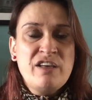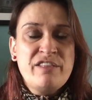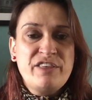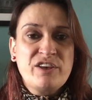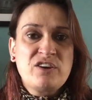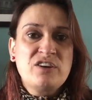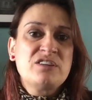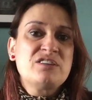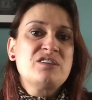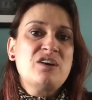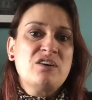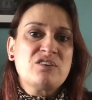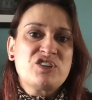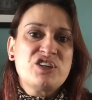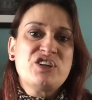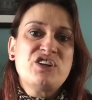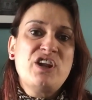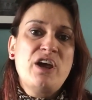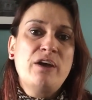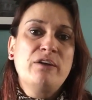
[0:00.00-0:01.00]
The
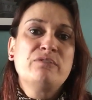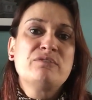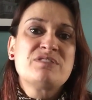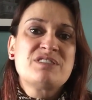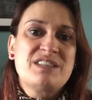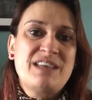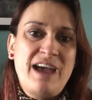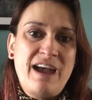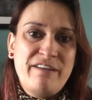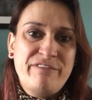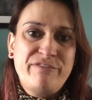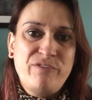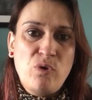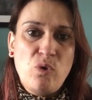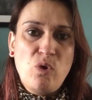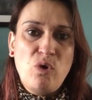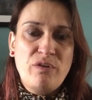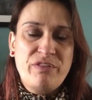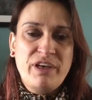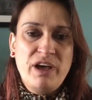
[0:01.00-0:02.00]
conductor knows,
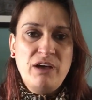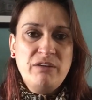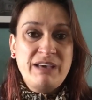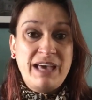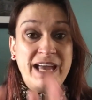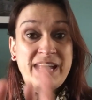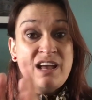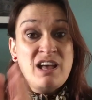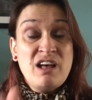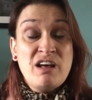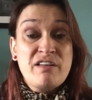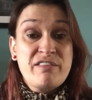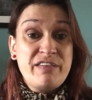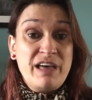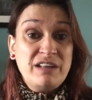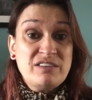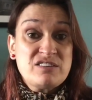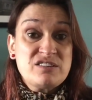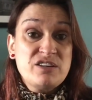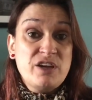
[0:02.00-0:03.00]
therefore, that, okay,
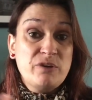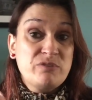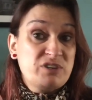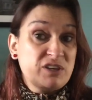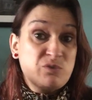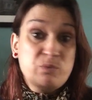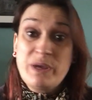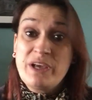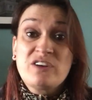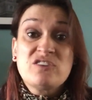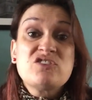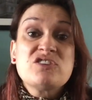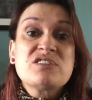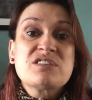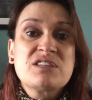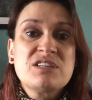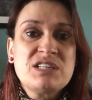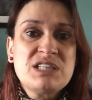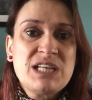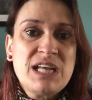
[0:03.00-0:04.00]
that's noted. We can
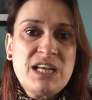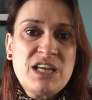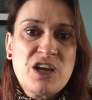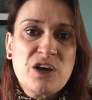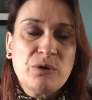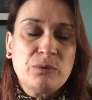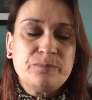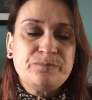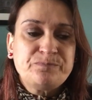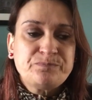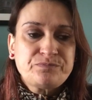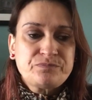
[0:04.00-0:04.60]
just continue.